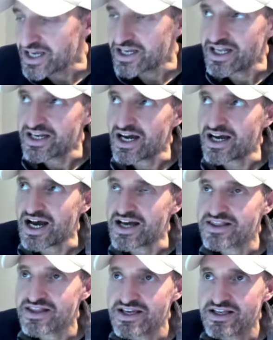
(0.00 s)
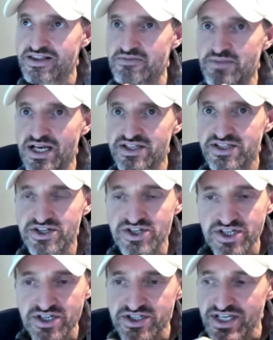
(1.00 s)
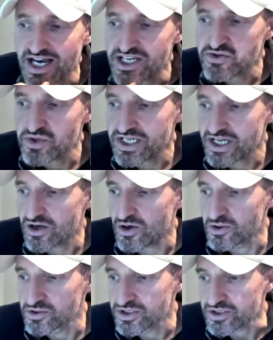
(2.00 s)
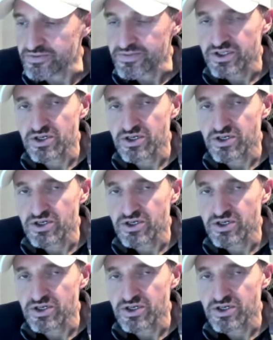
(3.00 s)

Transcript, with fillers: And, and I, I think the message is, as we get older,